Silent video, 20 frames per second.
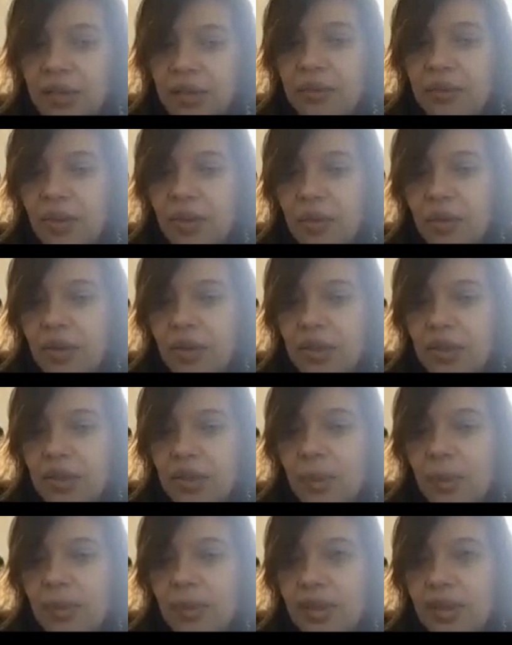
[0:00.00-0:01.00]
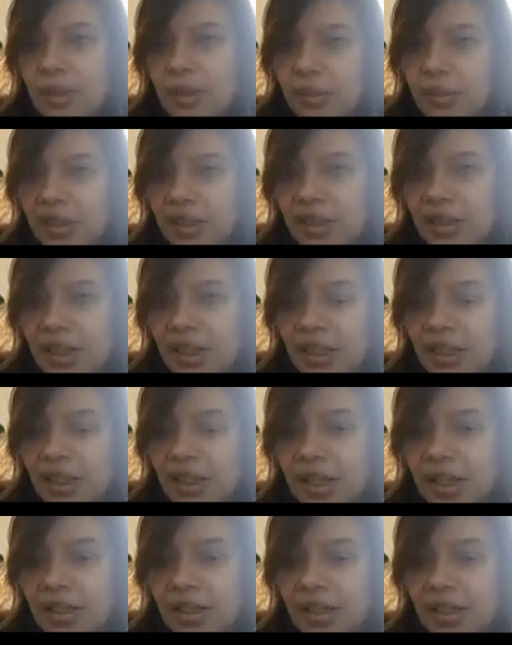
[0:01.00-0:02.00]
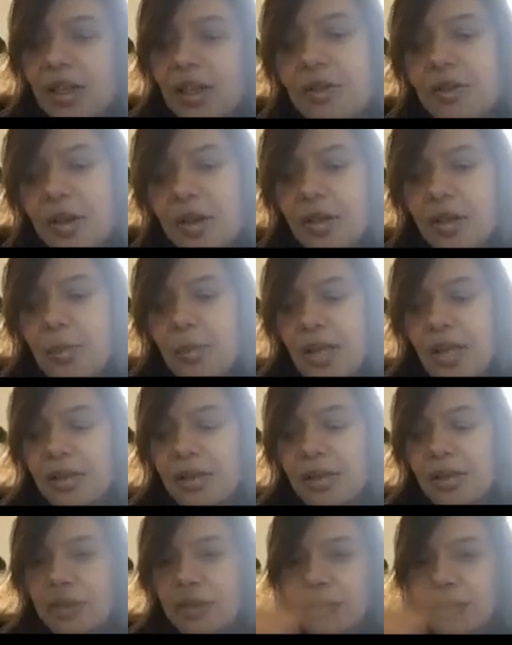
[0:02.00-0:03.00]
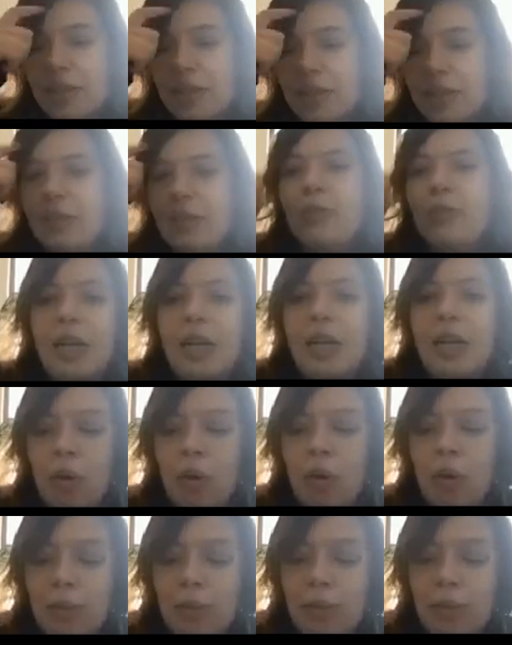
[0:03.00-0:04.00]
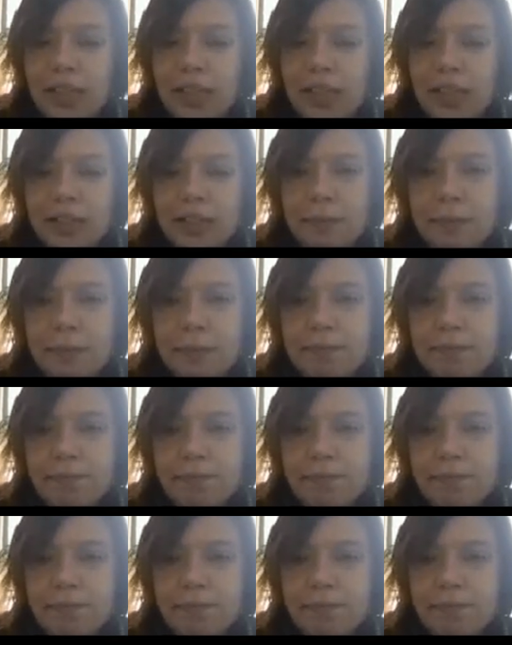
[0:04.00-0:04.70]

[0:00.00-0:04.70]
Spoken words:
negative keywords up is something that I highly recommend for any mobile marketer.